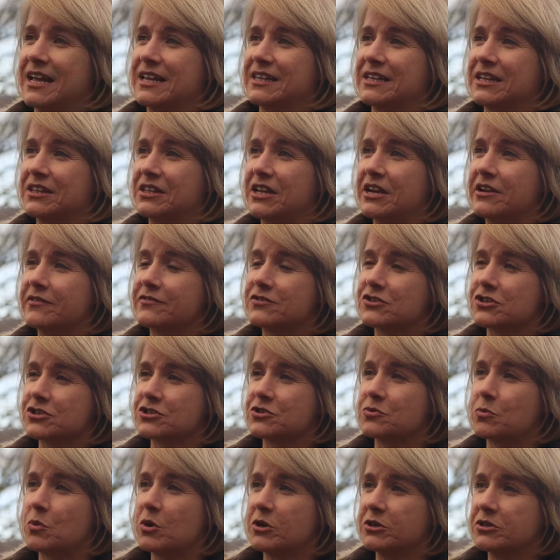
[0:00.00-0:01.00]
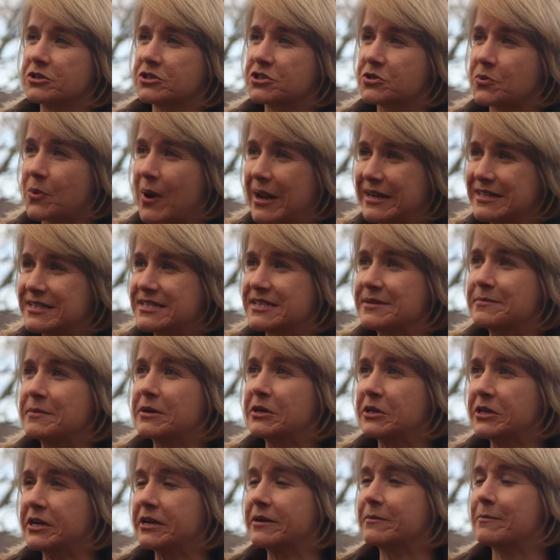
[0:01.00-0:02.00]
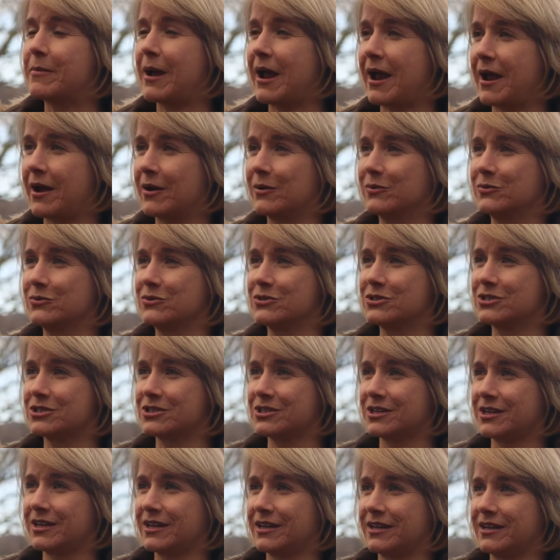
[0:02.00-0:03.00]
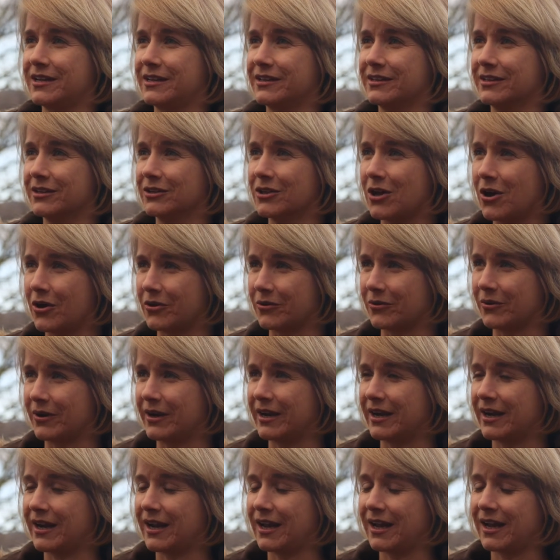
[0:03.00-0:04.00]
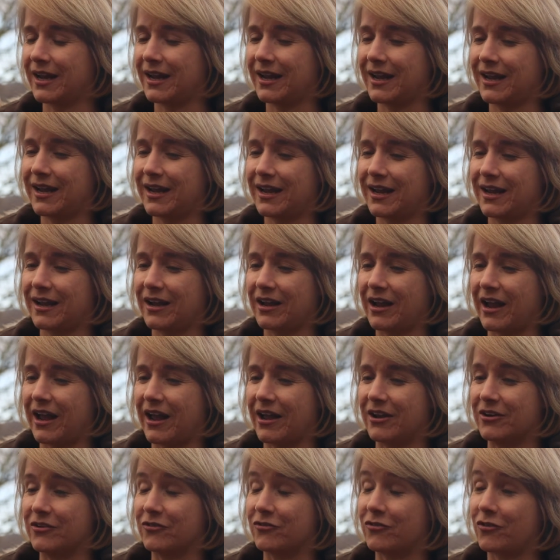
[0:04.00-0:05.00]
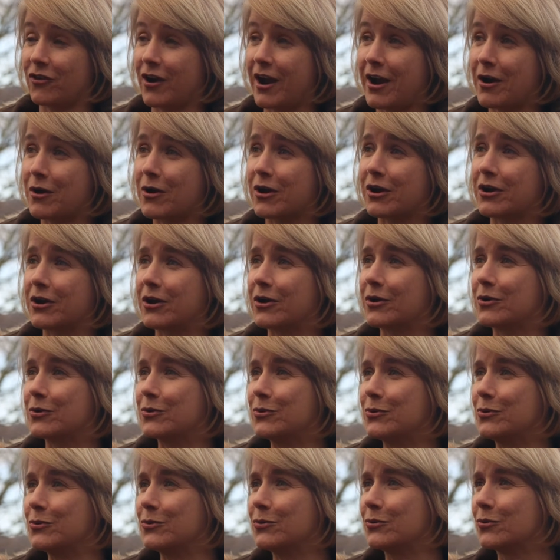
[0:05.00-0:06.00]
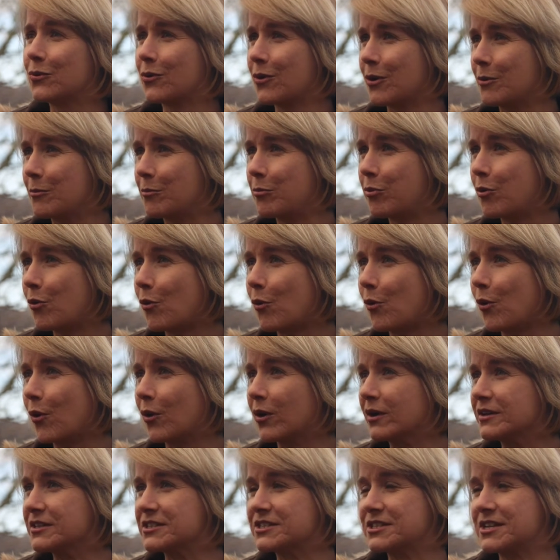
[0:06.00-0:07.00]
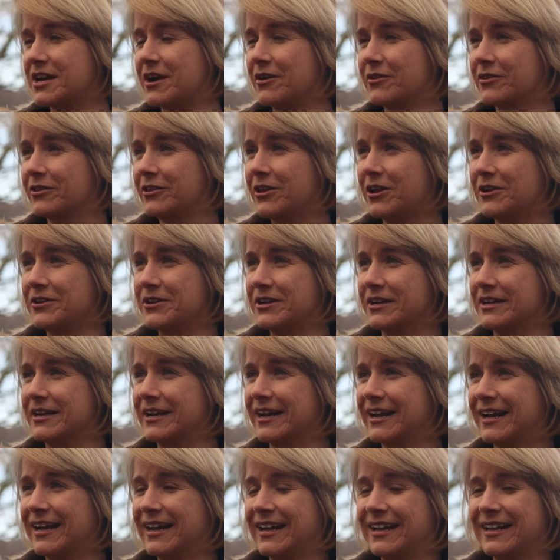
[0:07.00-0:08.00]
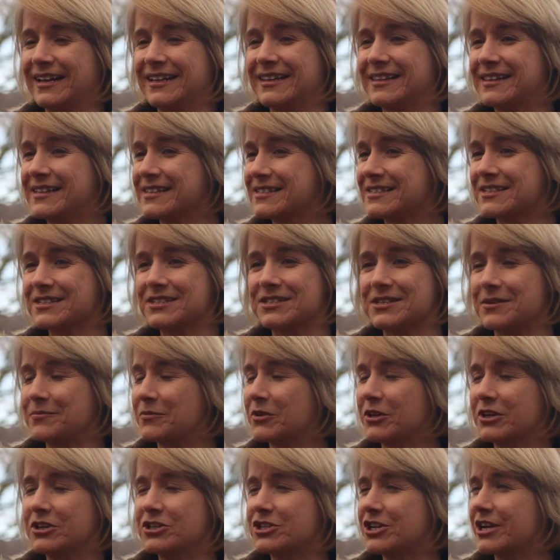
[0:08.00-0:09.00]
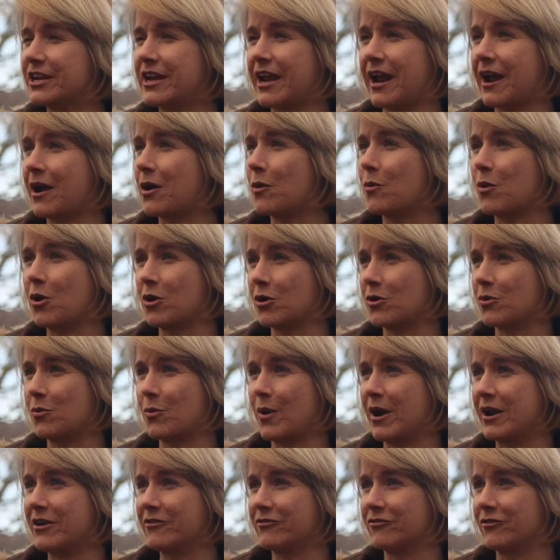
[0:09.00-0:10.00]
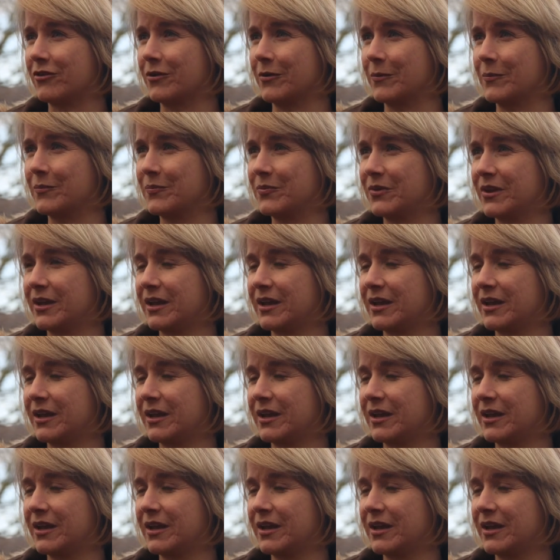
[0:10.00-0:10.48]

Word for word: that they've just won 20 million pounds in the lottery. And for Erica, who grew up poor in South London, this is something she can't walk away from.